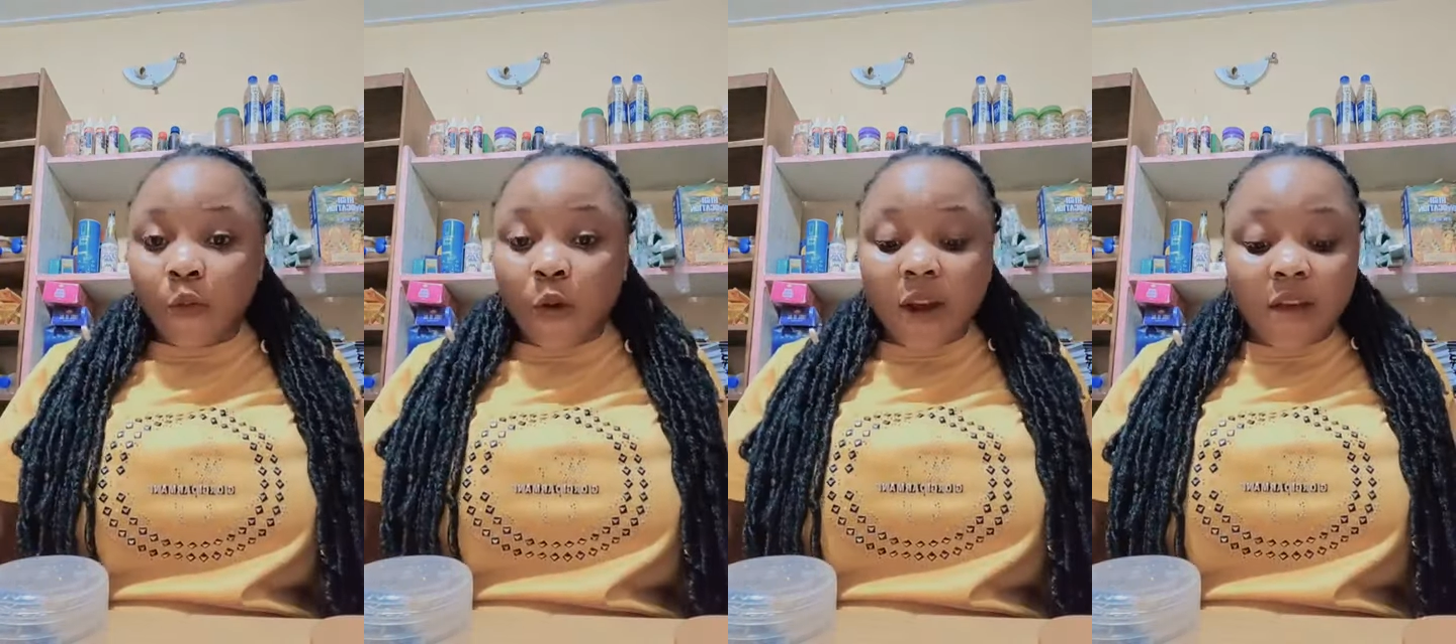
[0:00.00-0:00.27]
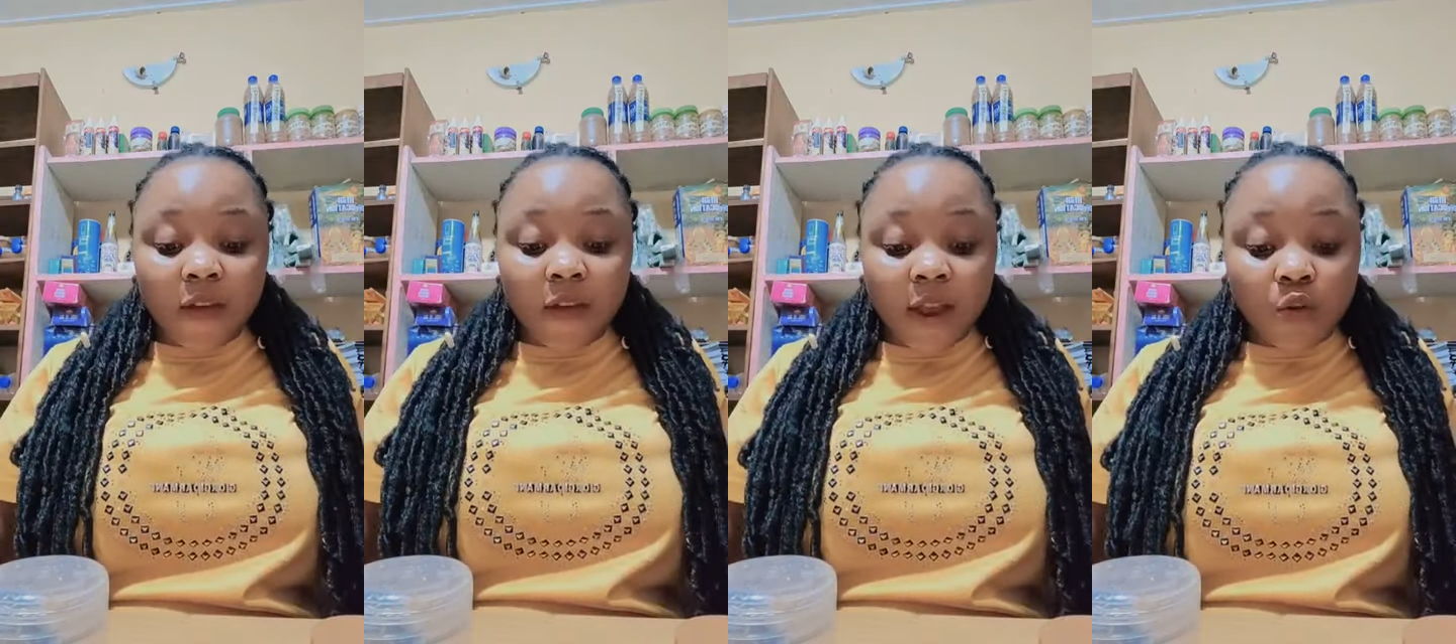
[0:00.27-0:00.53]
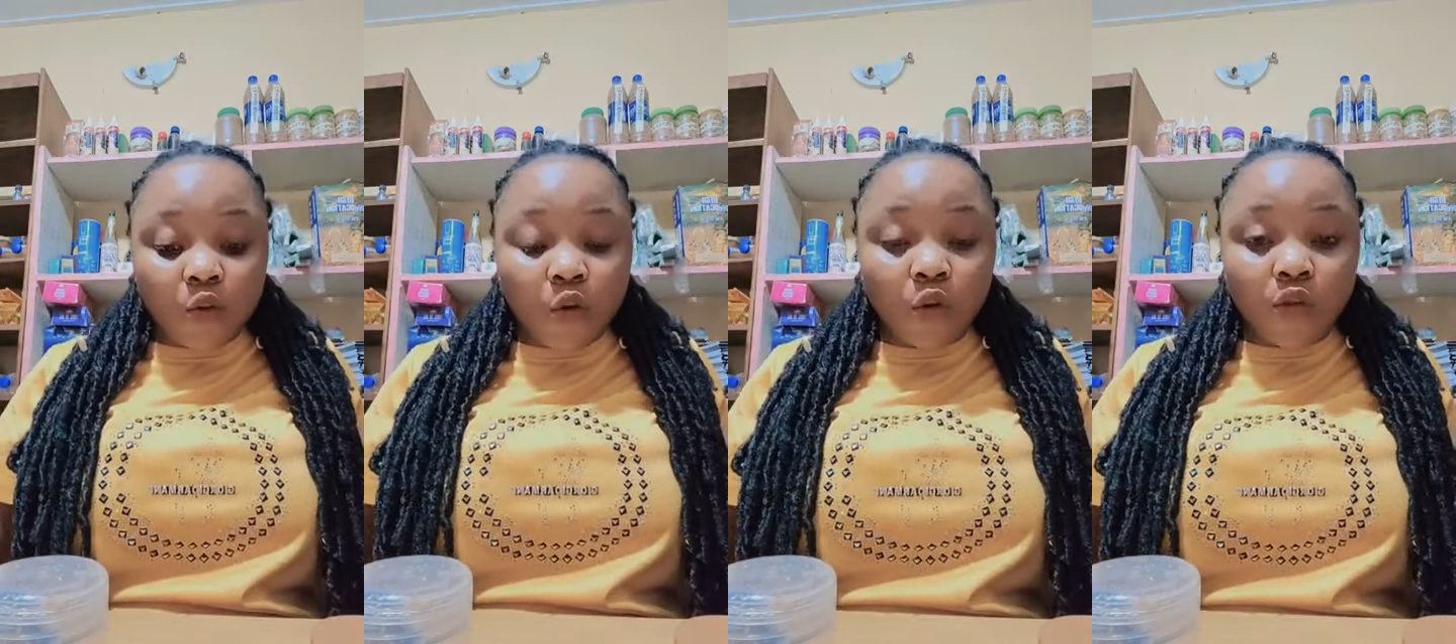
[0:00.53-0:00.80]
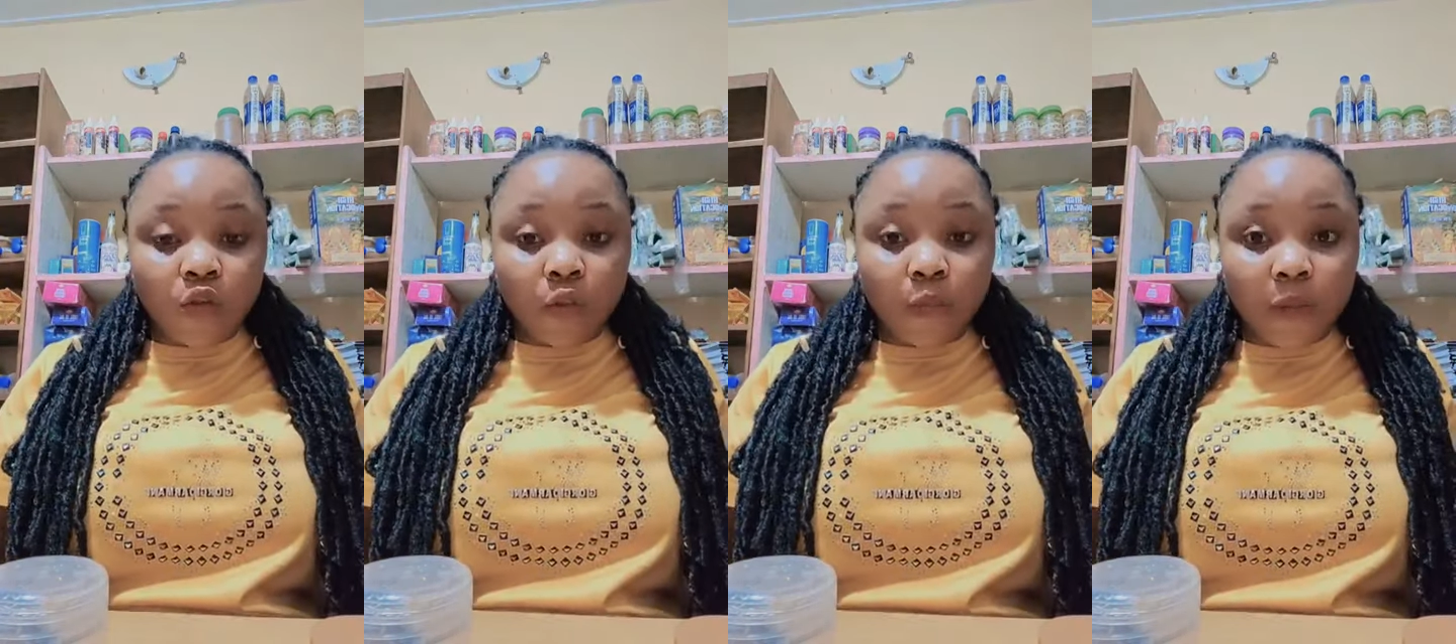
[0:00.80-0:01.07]
whenever you
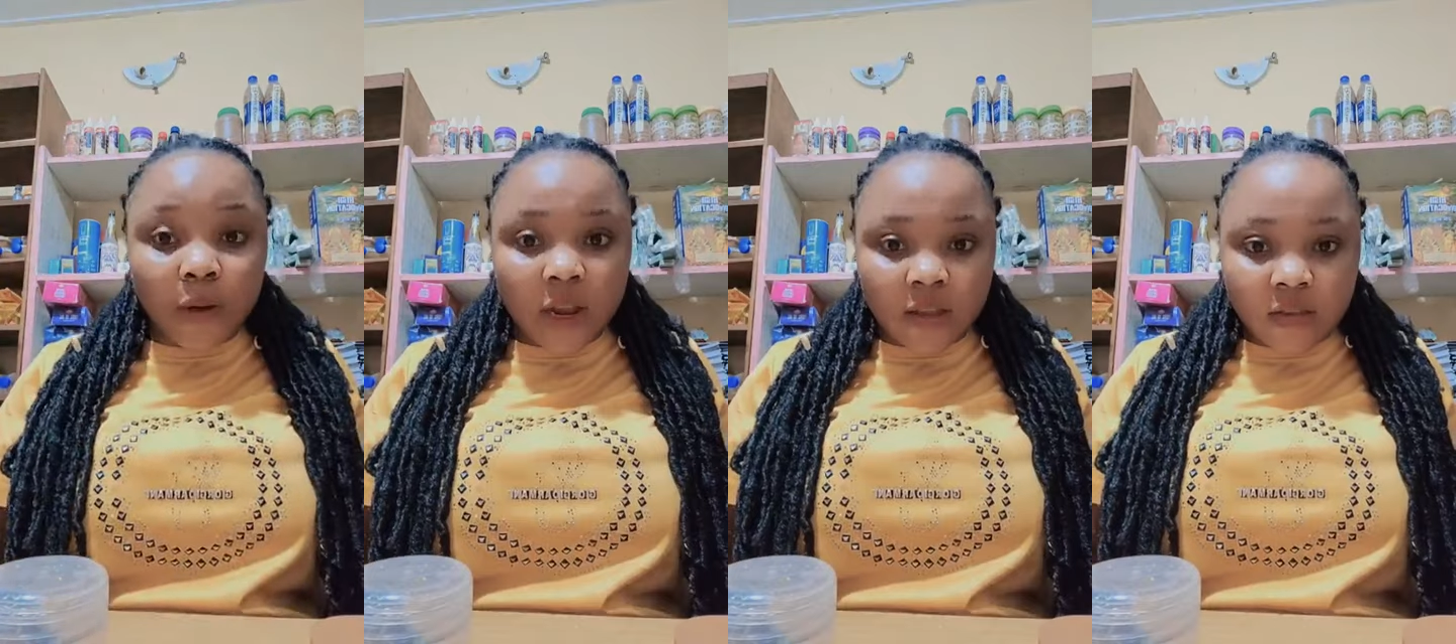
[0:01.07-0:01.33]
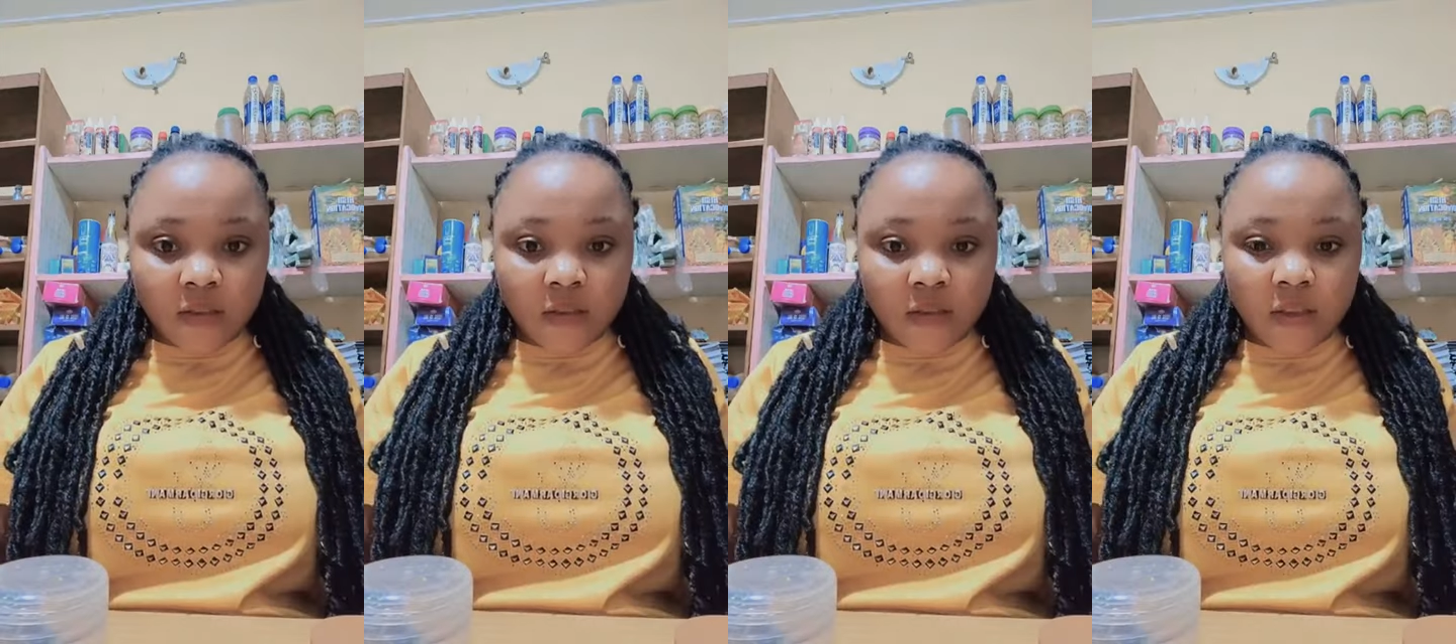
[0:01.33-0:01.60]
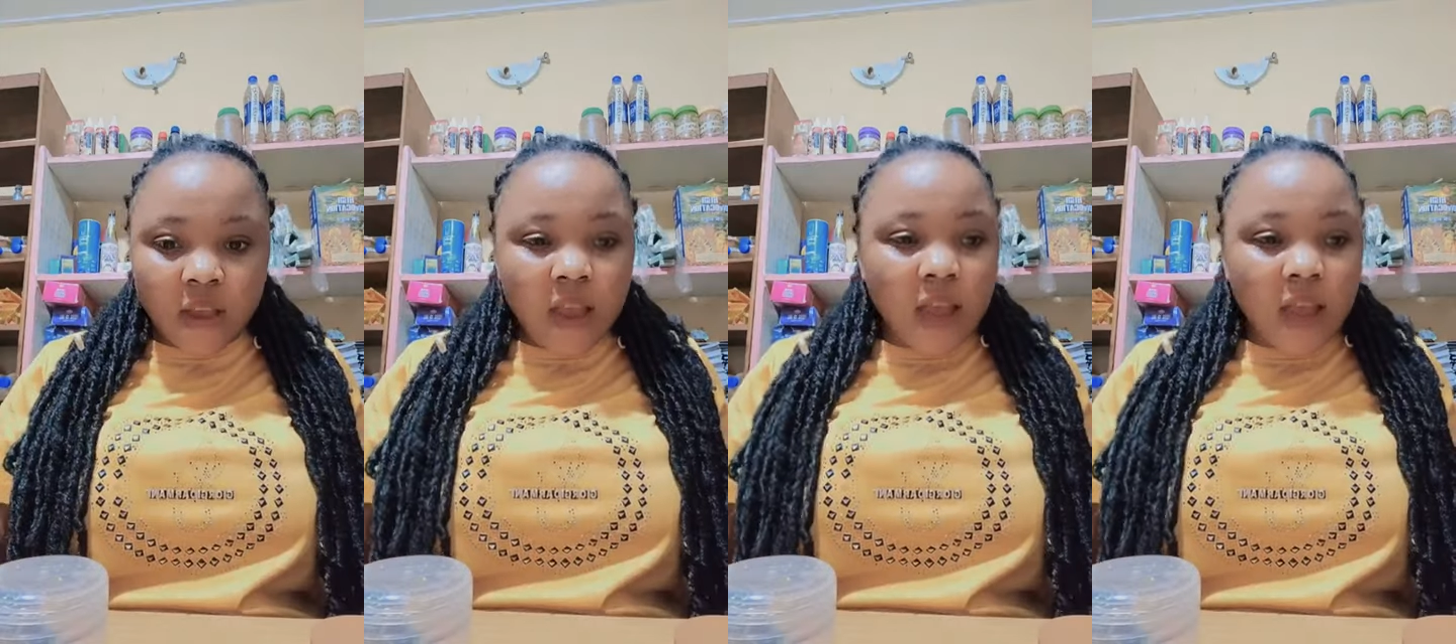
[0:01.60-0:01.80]
go to places,